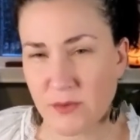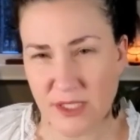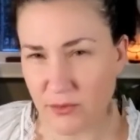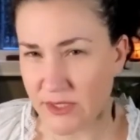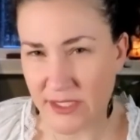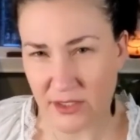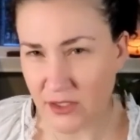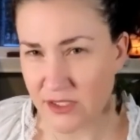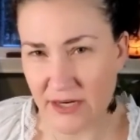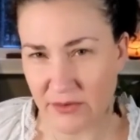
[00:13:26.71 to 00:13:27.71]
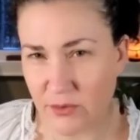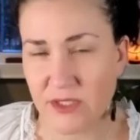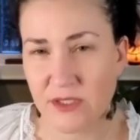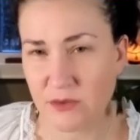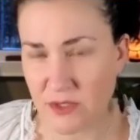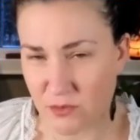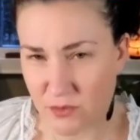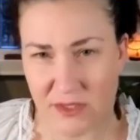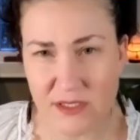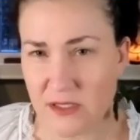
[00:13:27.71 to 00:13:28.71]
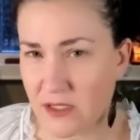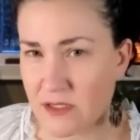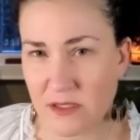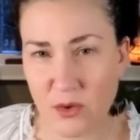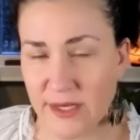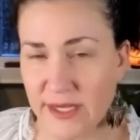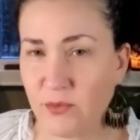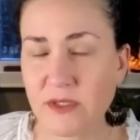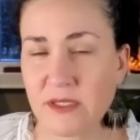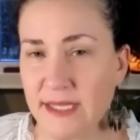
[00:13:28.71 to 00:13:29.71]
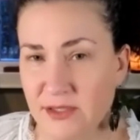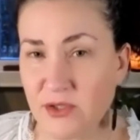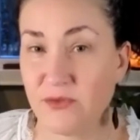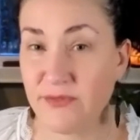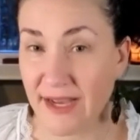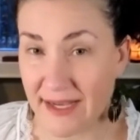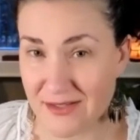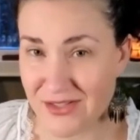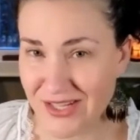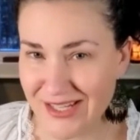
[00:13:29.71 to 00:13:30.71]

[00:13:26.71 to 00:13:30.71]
which I really encourage everyone to do, just really start slow. It will cleanse you fast.